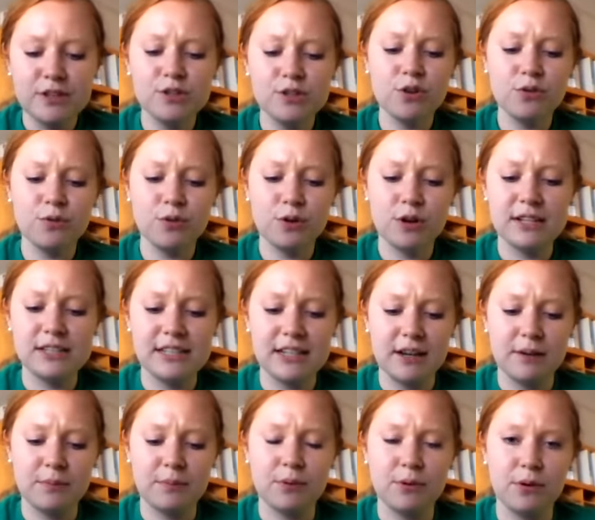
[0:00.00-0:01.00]
So for
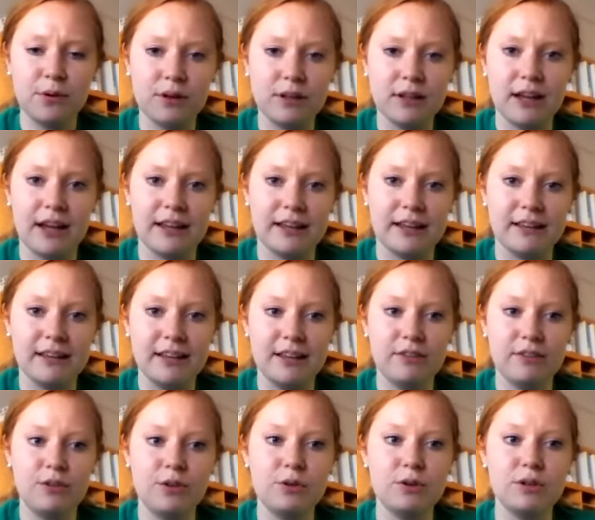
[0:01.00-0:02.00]
example, like
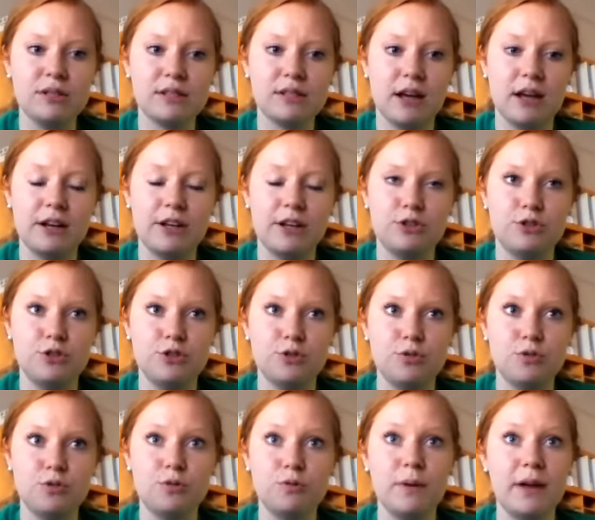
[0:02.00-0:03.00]
if you decided
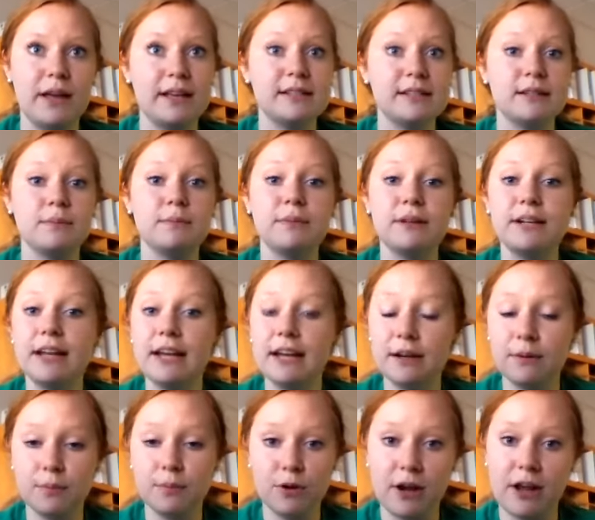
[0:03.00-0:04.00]
to make some
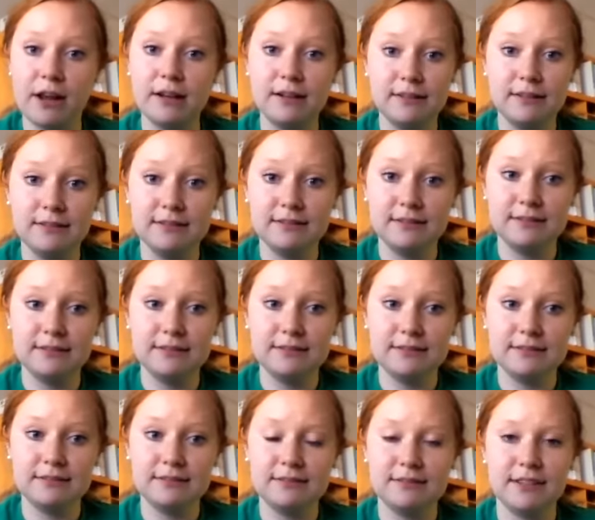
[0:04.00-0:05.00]
banana bread,
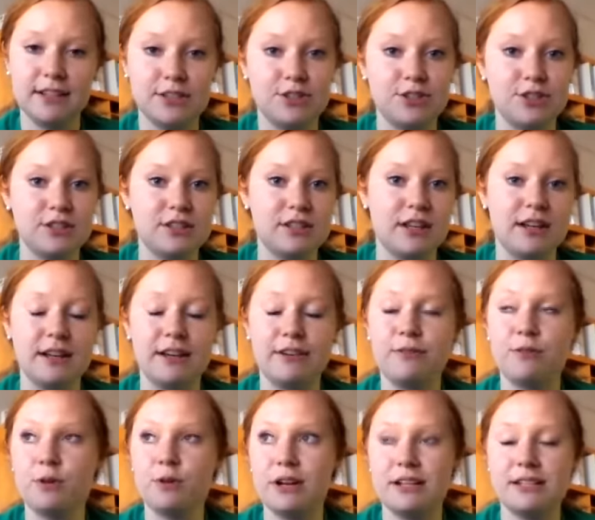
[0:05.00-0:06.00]
let's just
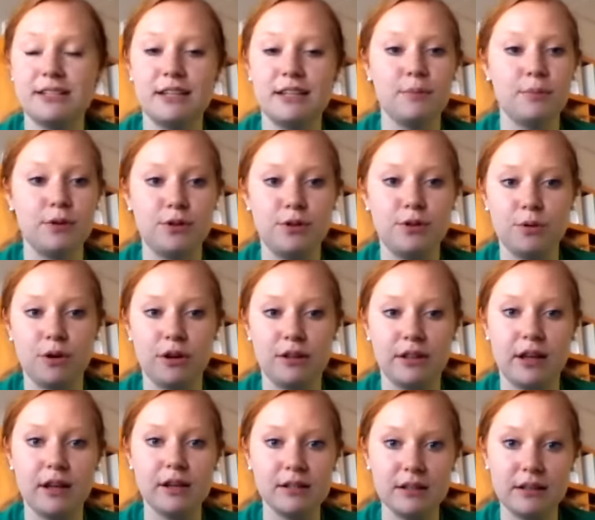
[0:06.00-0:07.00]
say for an example, and you
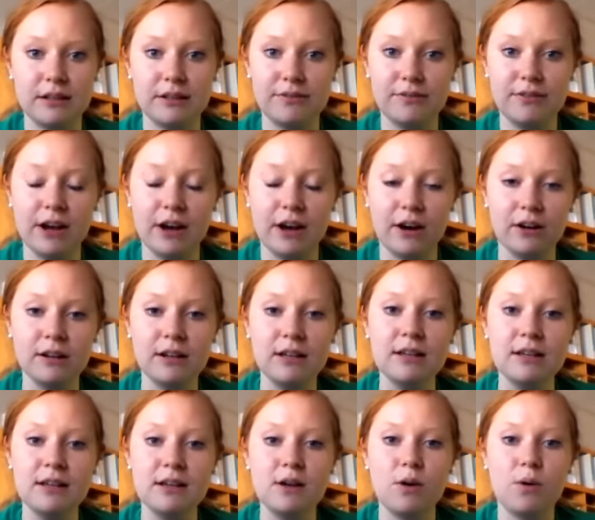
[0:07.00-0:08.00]
brought that to the fair,
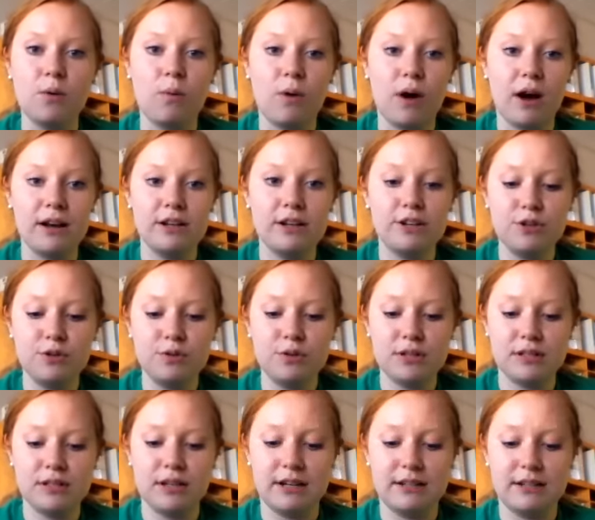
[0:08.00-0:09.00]
why did you
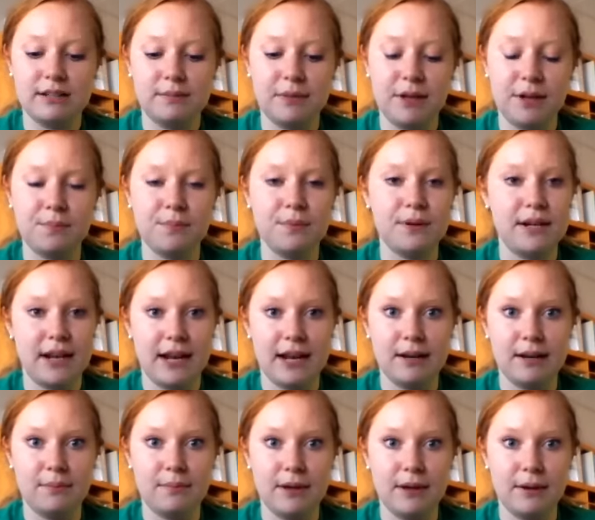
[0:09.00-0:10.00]
decide to make
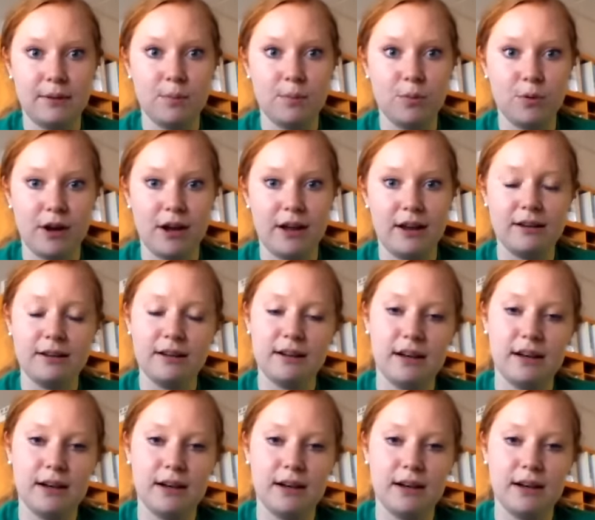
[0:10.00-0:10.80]
banana bread?